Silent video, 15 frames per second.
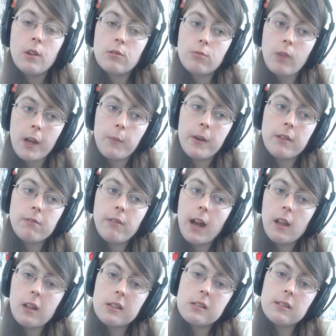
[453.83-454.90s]
Right-wing
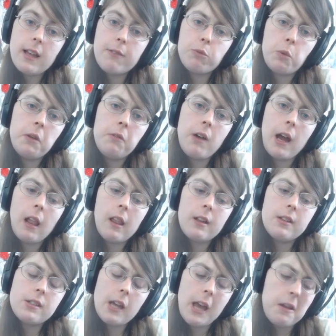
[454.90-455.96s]
violence, left-wing
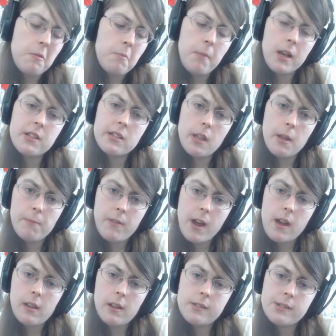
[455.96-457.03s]
violence, and Muslim
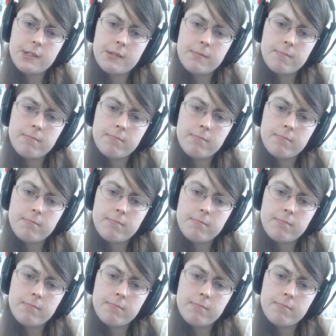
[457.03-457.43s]
violence.